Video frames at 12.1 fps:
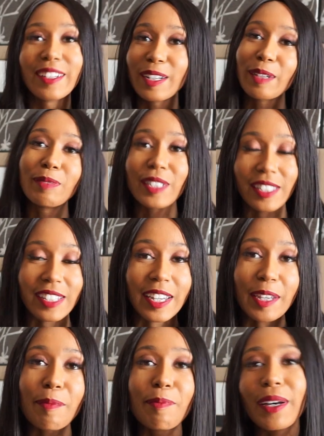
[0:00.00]
I'm just
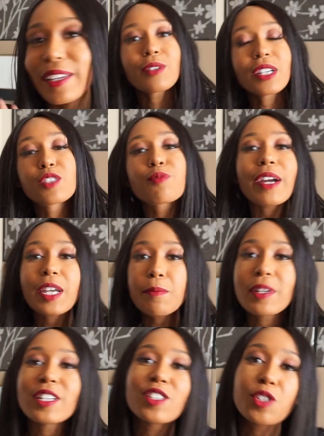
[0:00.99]
kidding. But it's
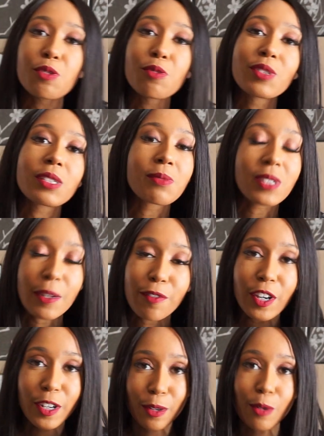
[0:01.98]
recommended to abstain
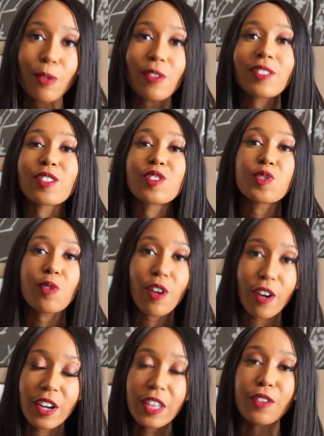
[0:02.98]
for intercourse since you
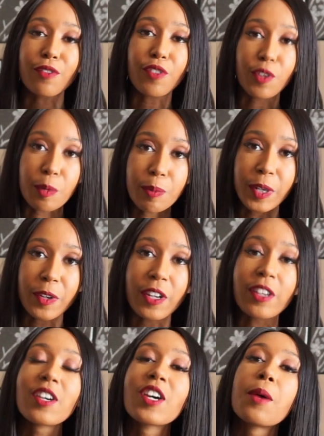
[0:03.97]
are in the fertile
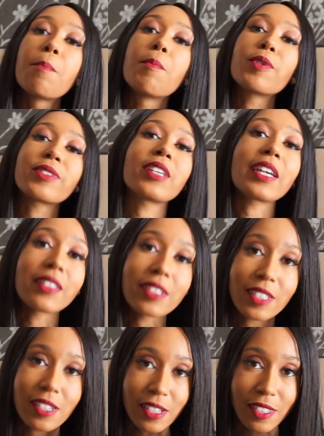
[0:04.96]
period, most likely
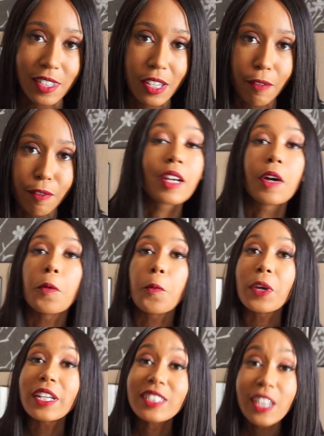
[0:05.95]
to conceive.
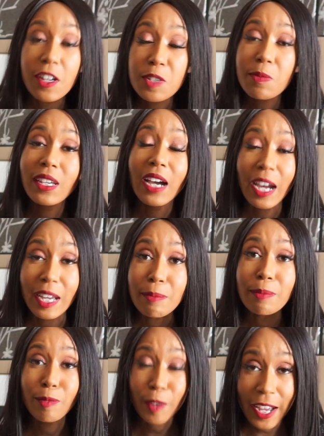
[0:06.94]
When it tells me
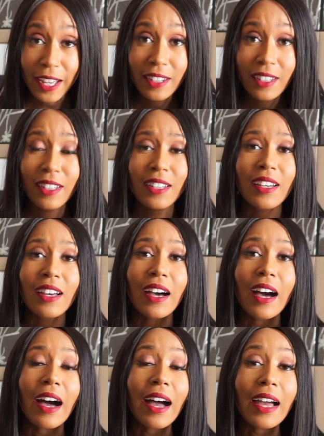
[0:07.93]
I'm red,
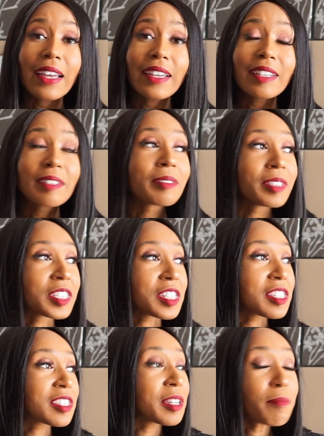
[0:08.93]
I
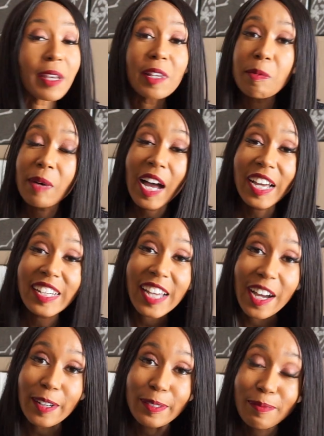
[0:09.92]
just sit my little behind
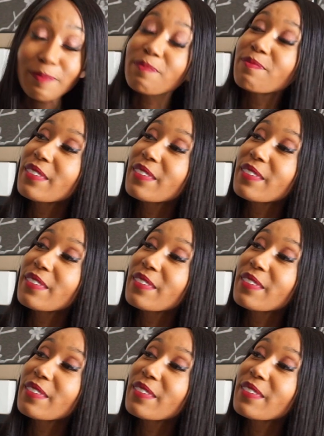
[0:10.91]
down,